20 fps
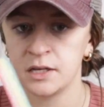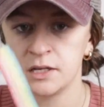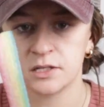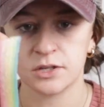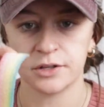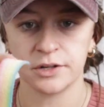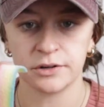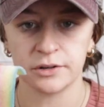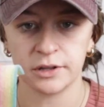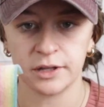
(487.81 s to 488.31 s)

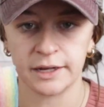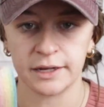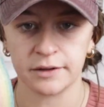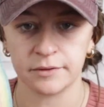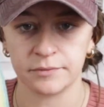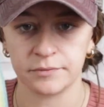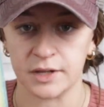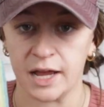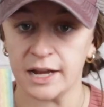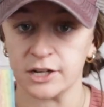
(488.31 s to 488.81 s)
So they're
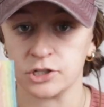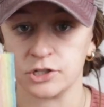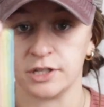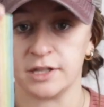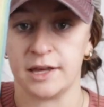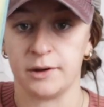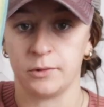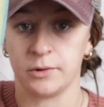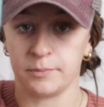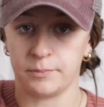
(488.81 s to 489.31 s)
like, actually
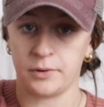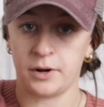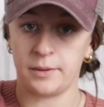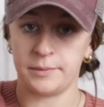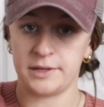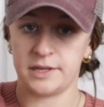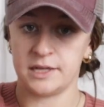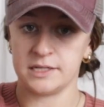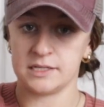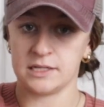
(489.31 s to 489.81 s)
they were
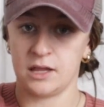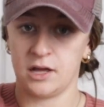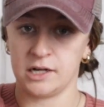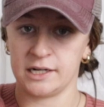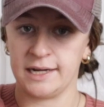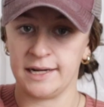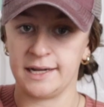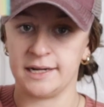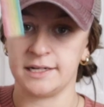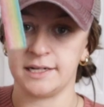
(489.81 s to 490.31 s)
probably this long,
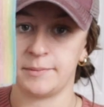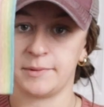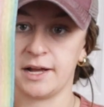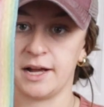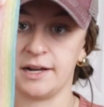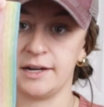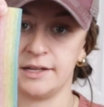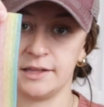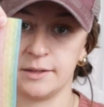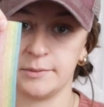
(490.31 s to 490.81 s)
and I ended up
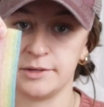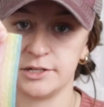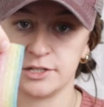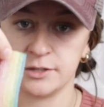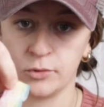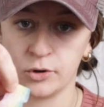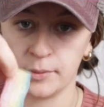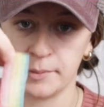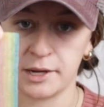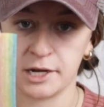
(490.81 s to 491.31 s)
cutting them
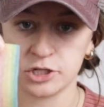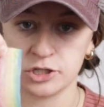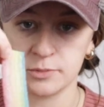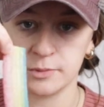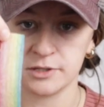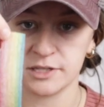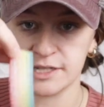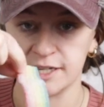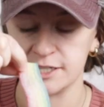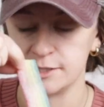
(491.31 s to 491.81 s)
into more
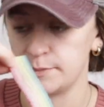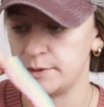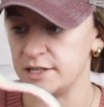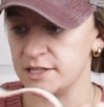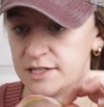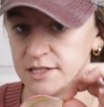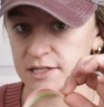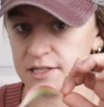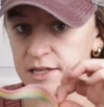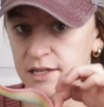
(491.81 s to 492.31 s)
manageable size
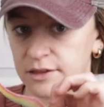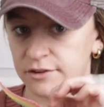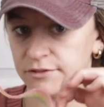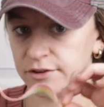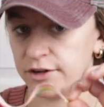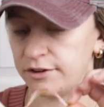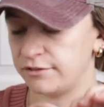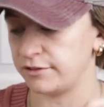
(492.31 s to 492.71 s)
pieces, and they're very